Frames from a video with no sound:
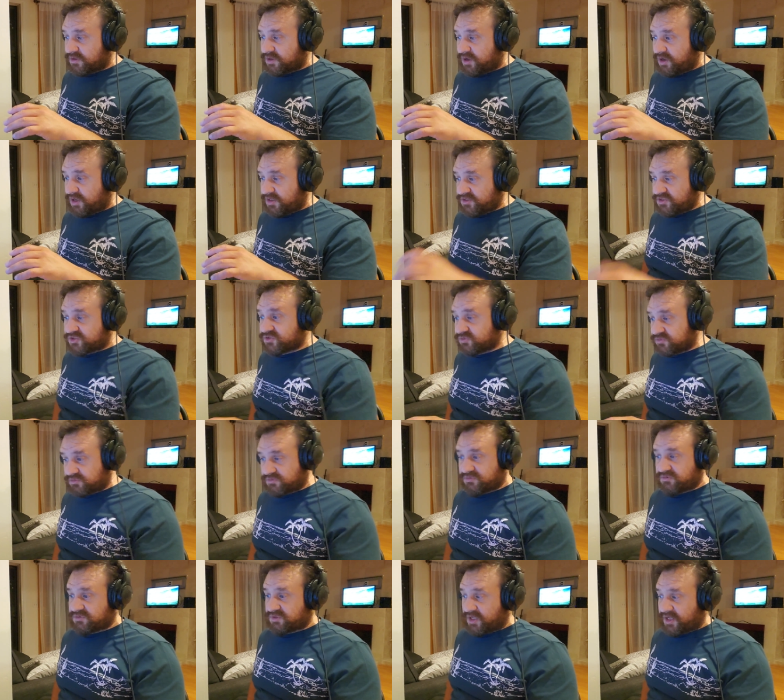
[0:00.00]
I
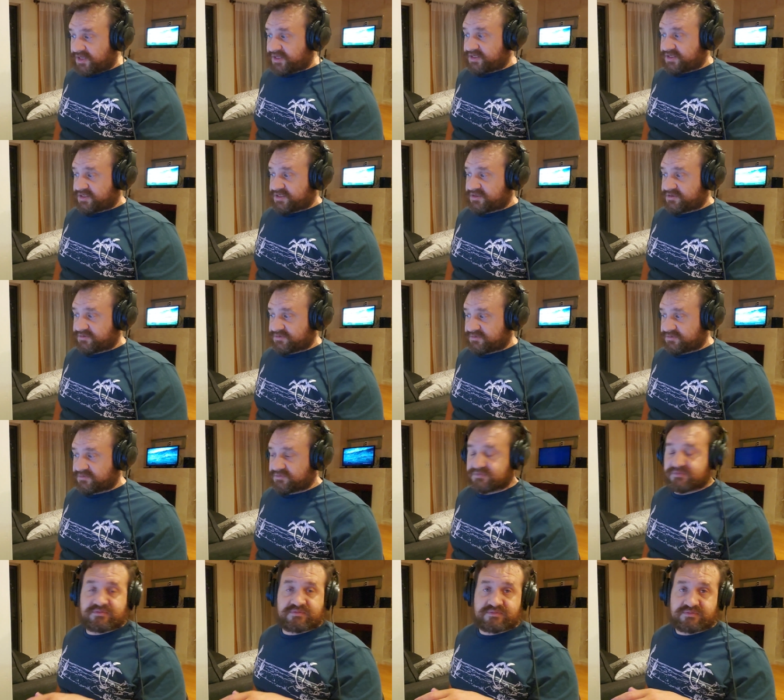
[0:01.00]
do like
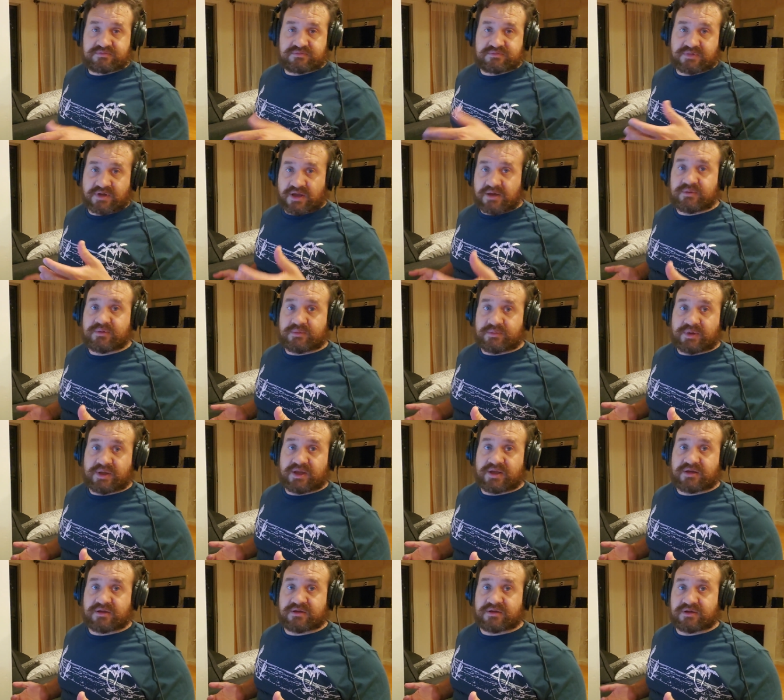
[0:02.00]
MMA.
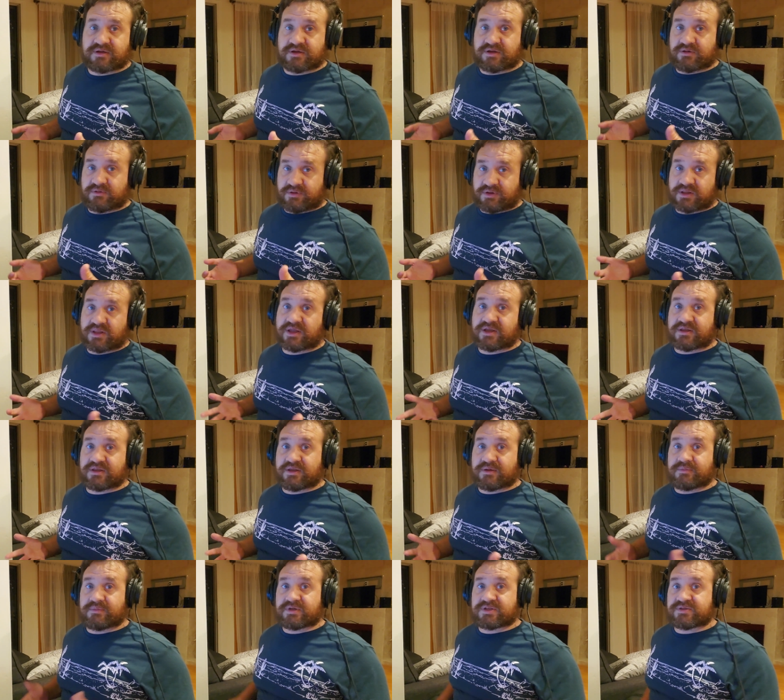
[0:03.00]
I like
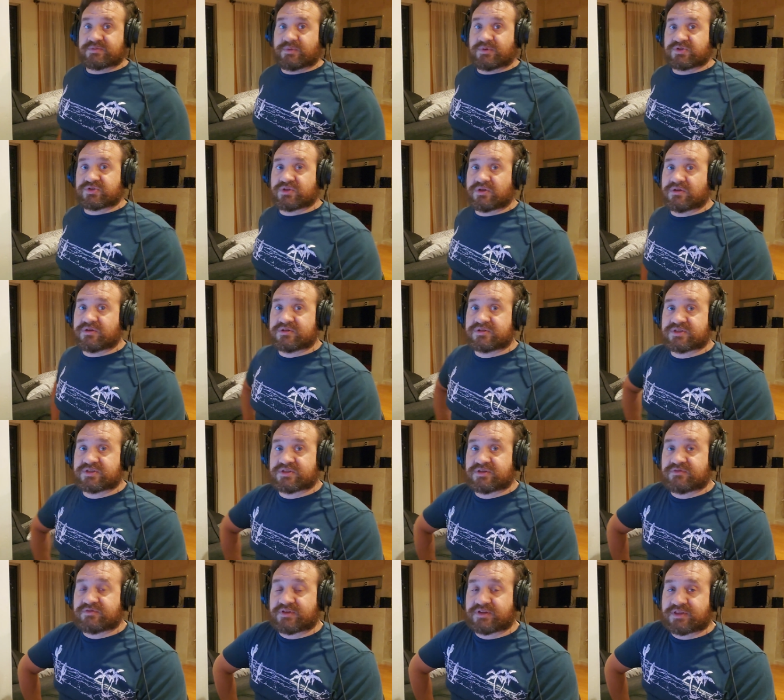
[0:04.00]
that mixed martial arts
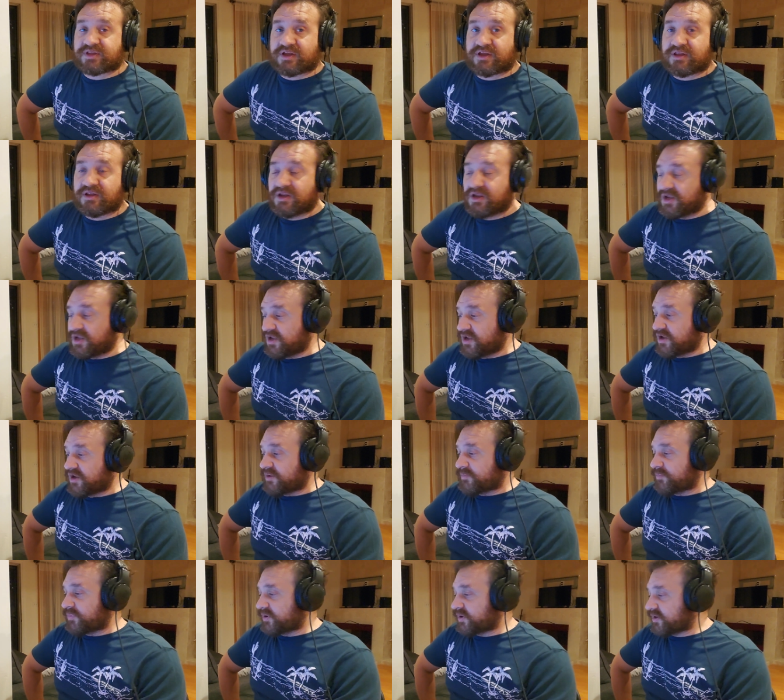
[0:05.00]
and stuff like that.
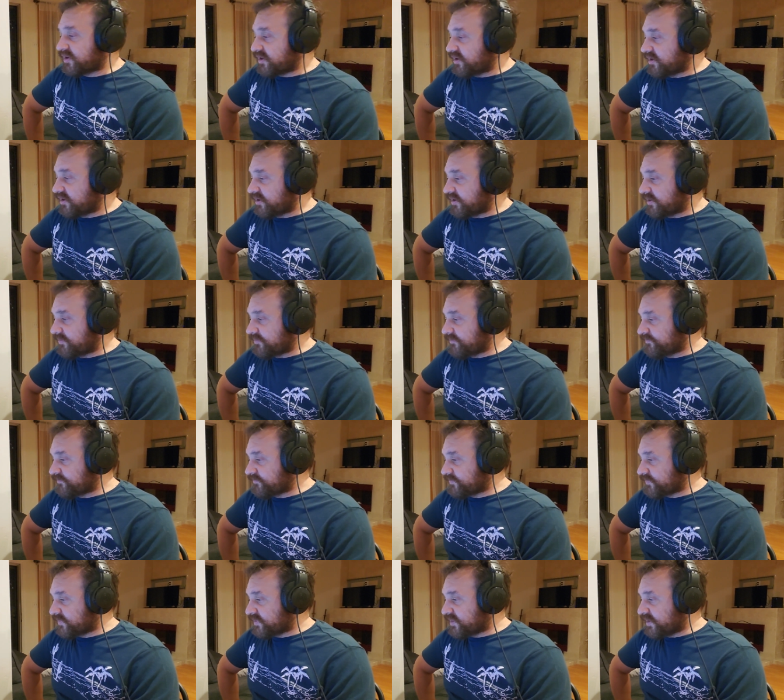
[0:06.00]
But
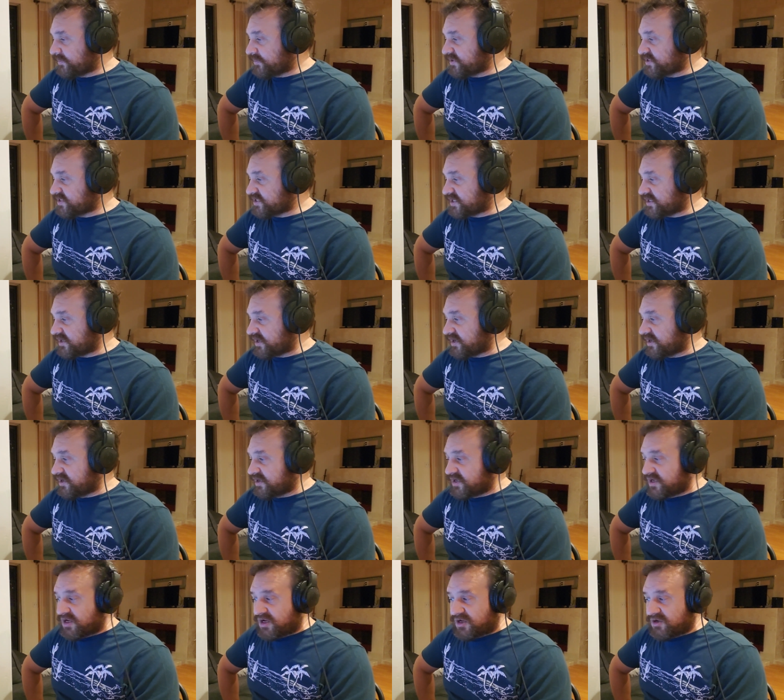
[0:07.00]
that being said,
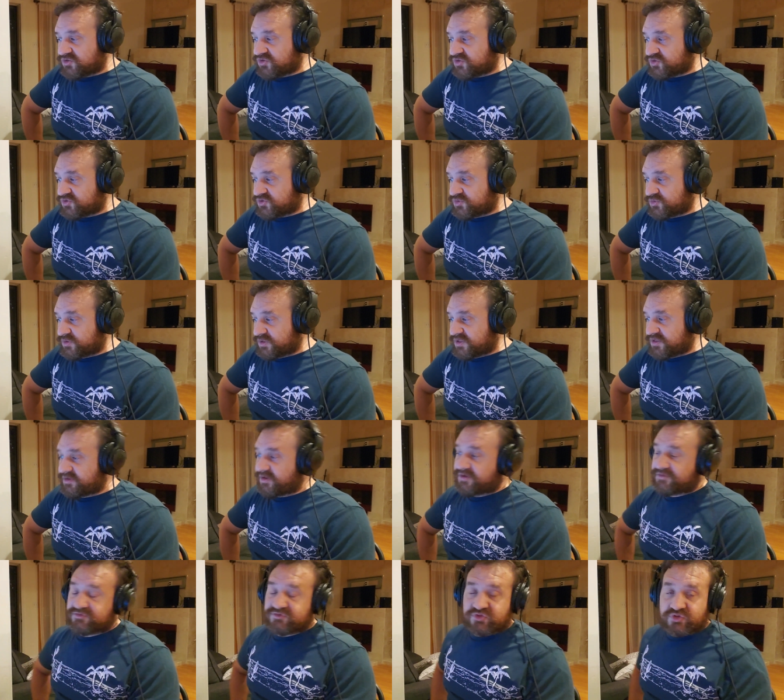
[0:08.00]
I also truly
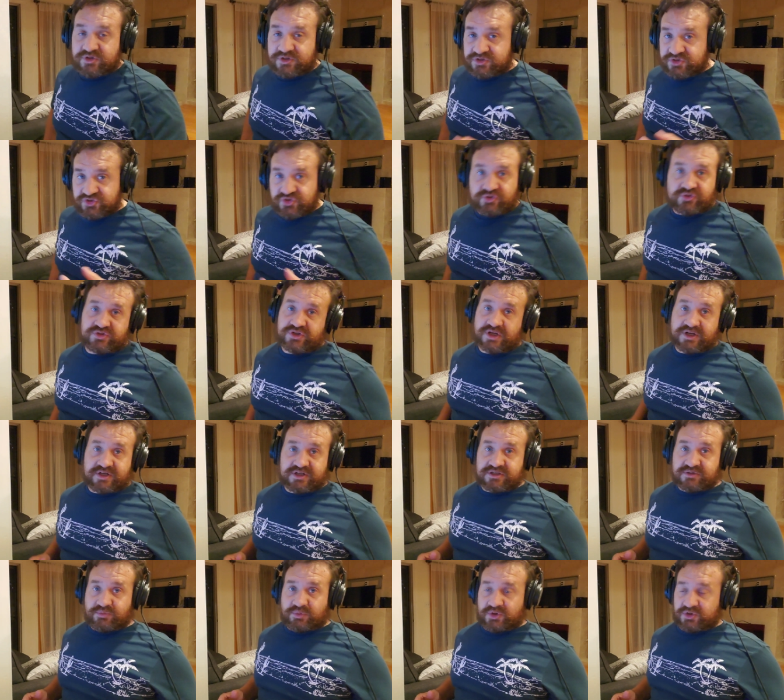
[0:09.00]
love traditional
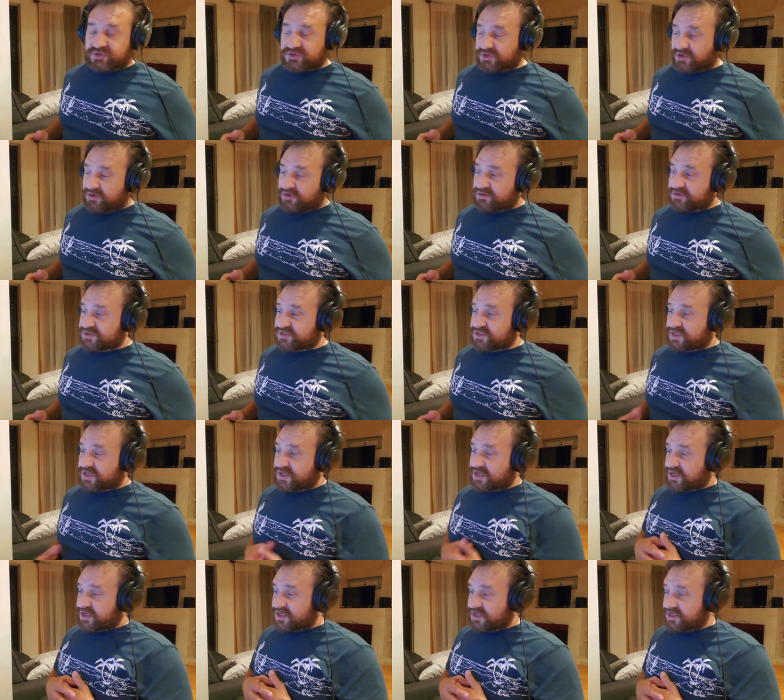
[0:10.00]
Chinese martial arts,
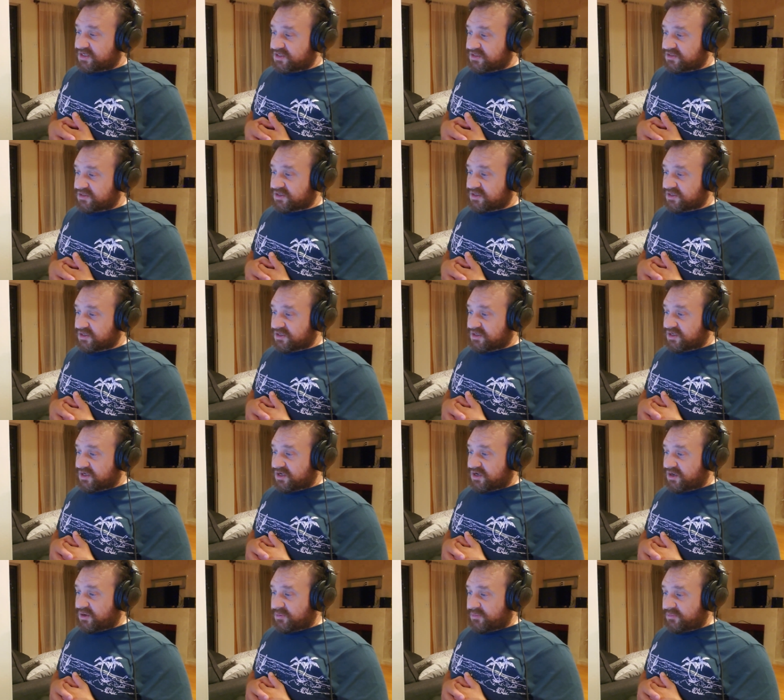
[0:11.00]
and
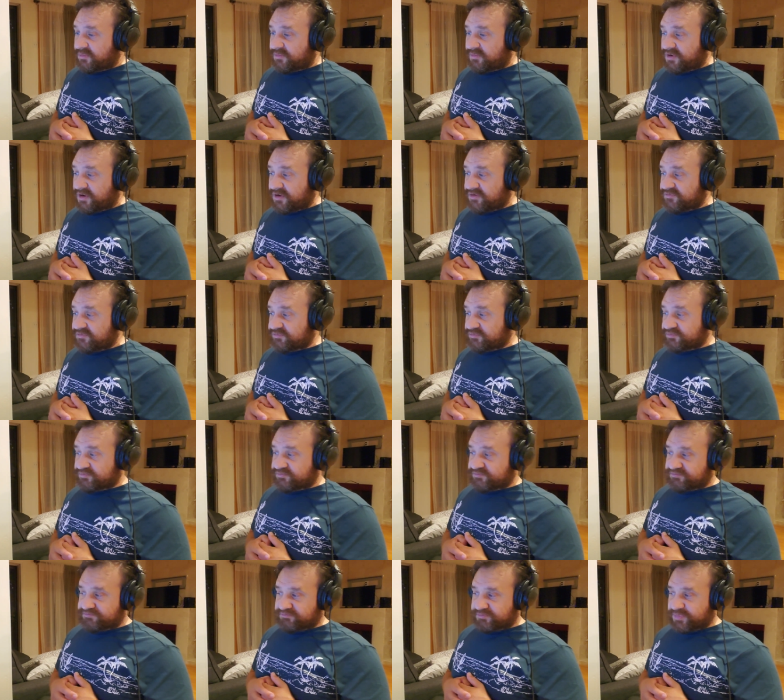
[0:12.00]
I've
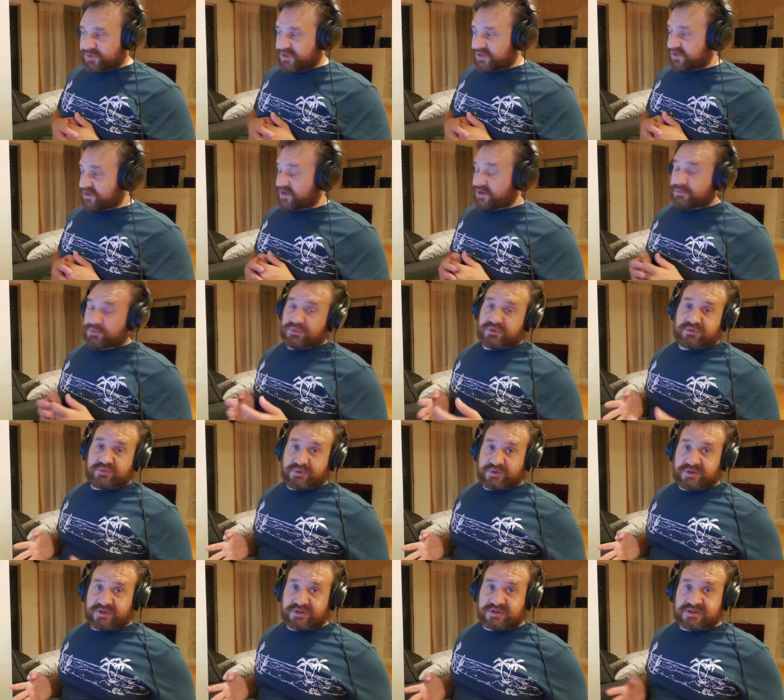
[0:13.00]
been enamored
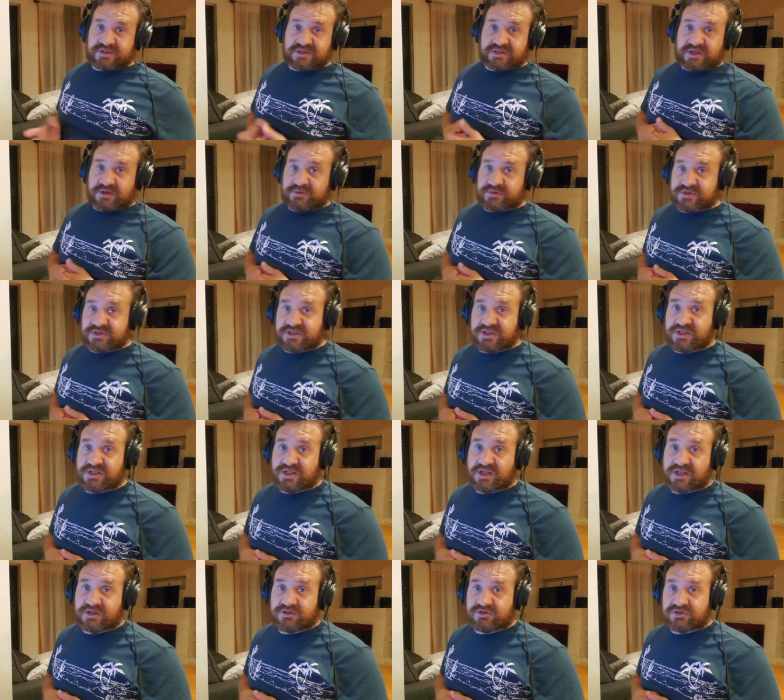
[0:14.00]
with it since I was a
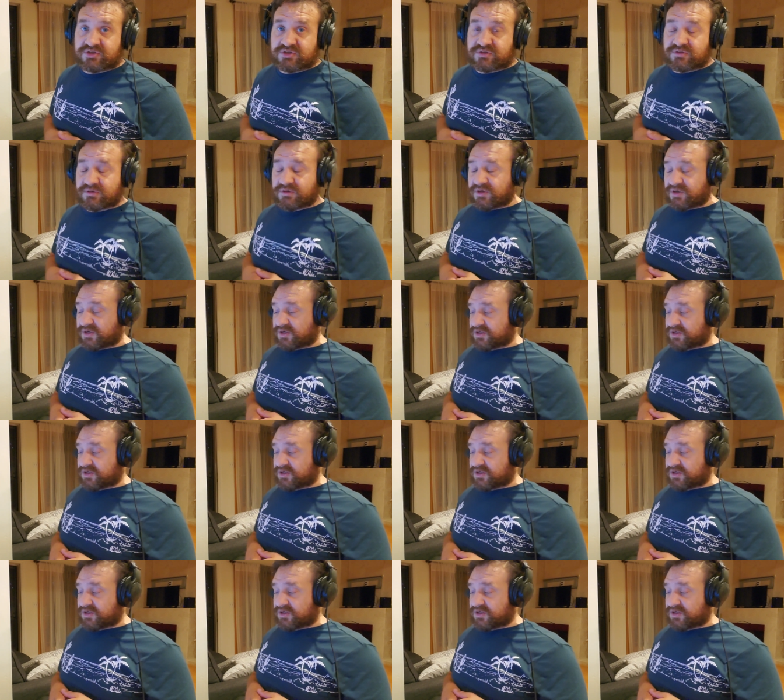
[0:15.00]
teenager.